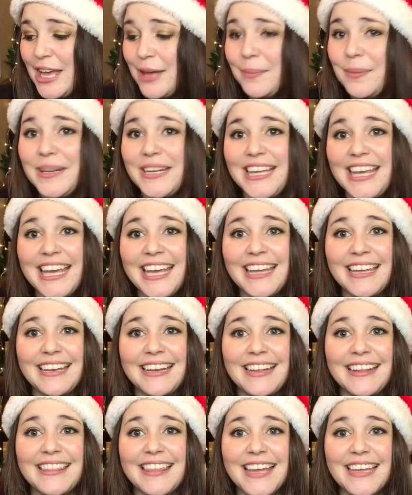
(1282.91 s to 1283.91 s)
But
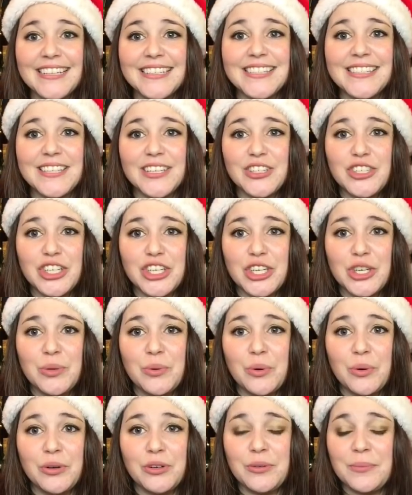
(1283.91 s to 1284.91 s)
again, that is such a
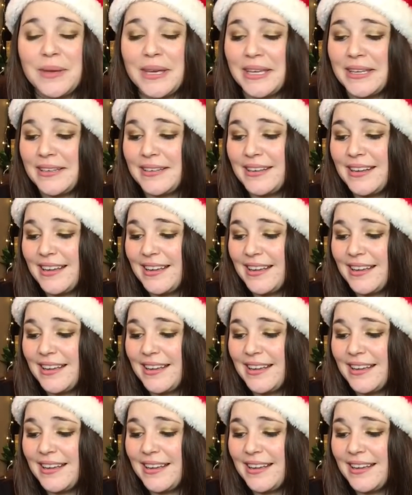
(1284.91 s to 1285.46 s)
cute ornament.